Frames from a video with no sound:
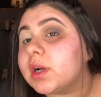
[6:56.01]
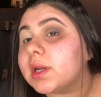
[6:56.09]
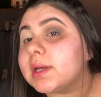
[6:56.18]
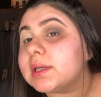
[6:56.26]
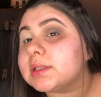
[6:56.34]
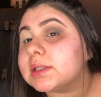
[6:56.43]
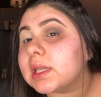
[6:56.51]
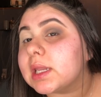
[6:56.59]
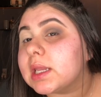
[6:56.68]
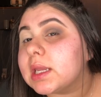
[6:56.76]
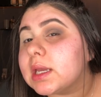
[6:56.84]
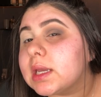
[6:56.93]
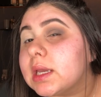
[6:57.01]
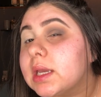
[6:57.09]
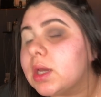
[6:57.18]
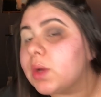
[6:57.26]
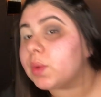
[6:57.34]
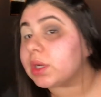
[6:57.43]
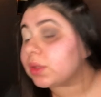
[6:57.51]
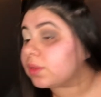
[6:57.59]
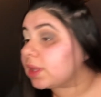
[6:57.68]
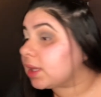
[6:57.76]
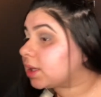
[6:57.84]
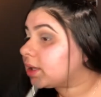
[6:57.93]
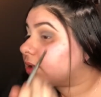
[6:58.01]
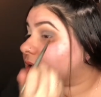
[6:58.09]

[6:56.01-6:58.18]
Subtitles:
guys. What do you think?